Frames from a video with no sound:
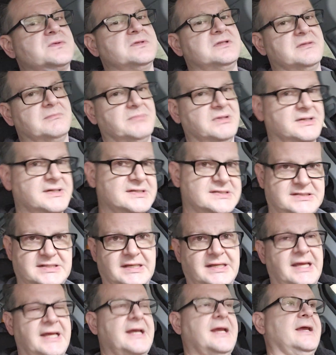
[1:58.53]
with the
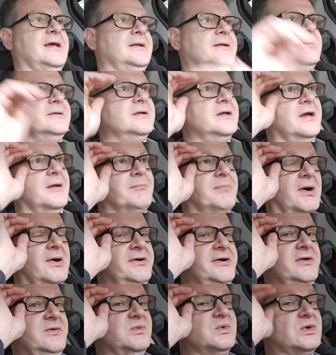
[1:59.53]
ballistic head. A
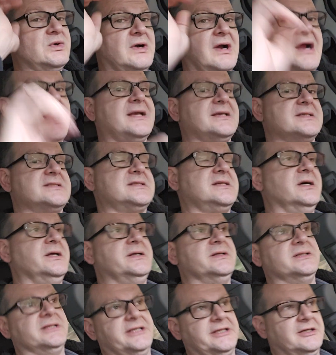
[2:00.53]
Byrna will crack a
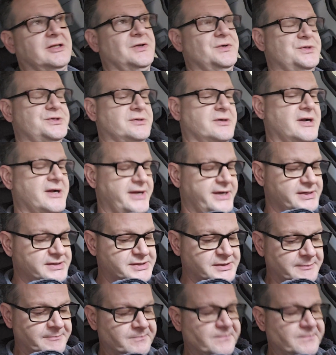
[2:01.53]
skull at close range.